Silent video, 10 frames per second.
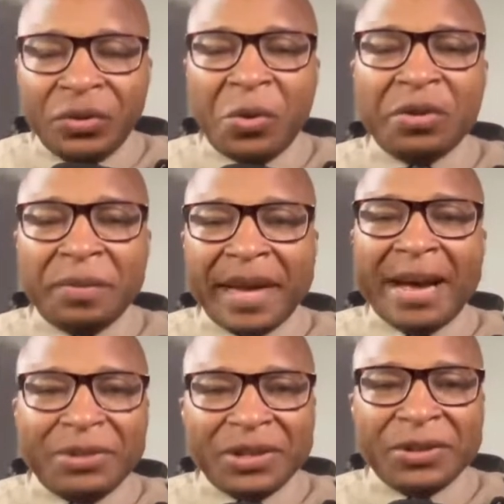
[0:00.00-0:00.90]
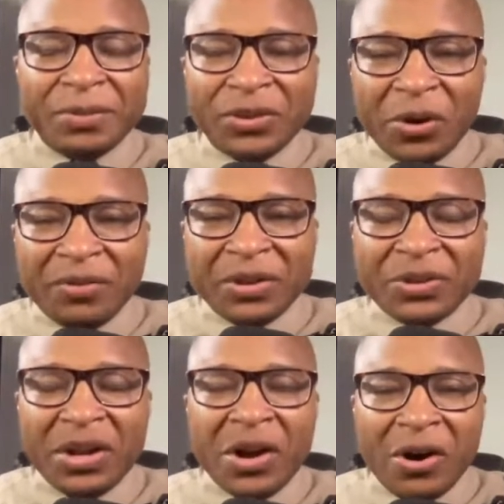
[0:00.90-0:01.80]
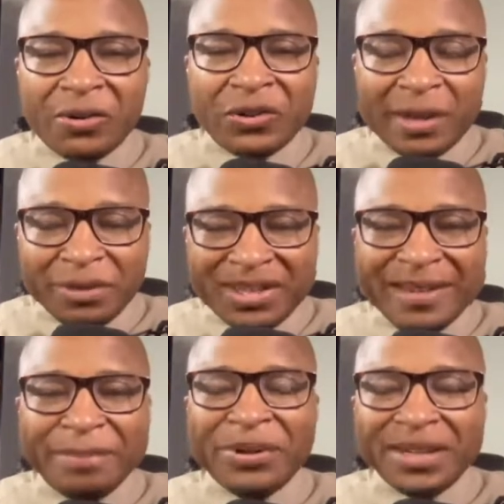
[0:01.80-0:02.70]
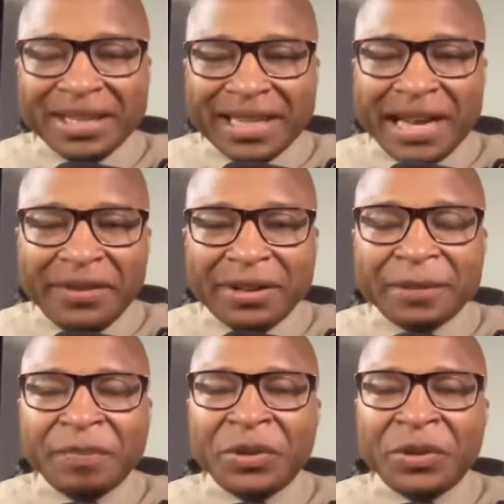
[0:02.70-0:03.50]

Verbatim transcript: for the baptism service on September 11th.